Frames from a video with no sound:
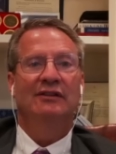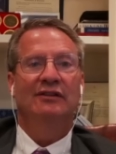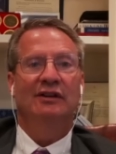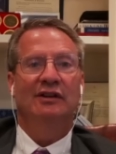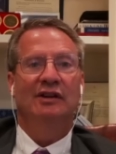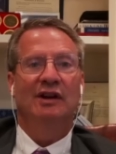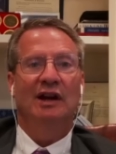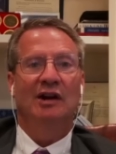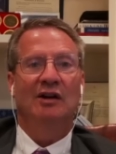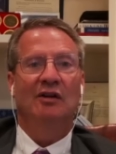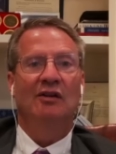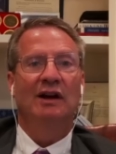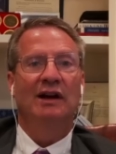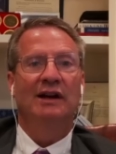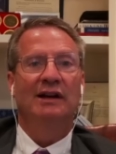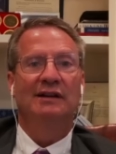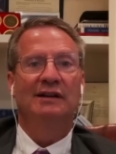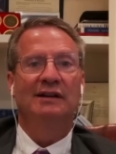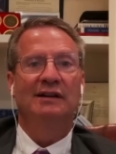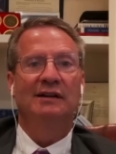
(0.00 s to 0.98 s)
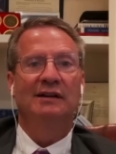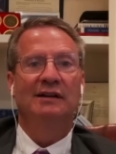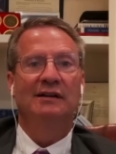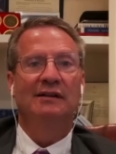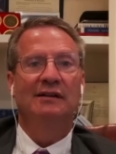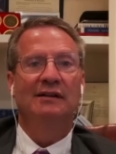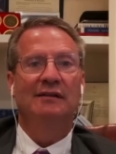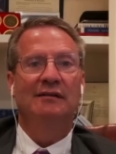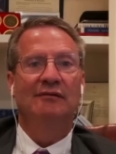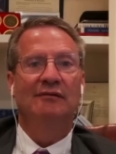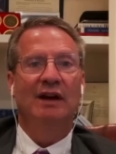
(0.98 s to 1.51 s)
a decorated
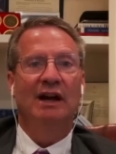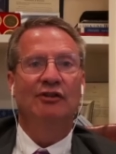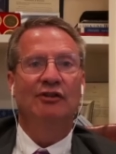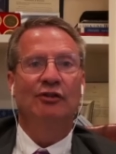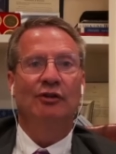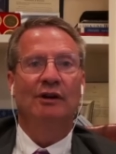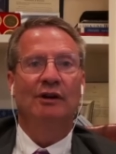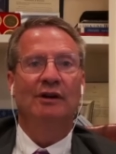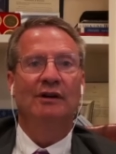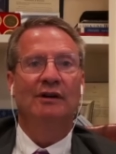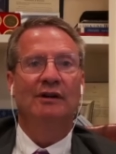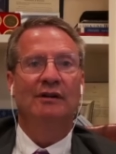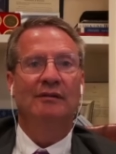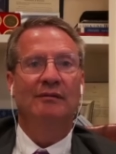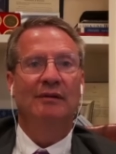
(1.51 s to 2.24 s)
veteran.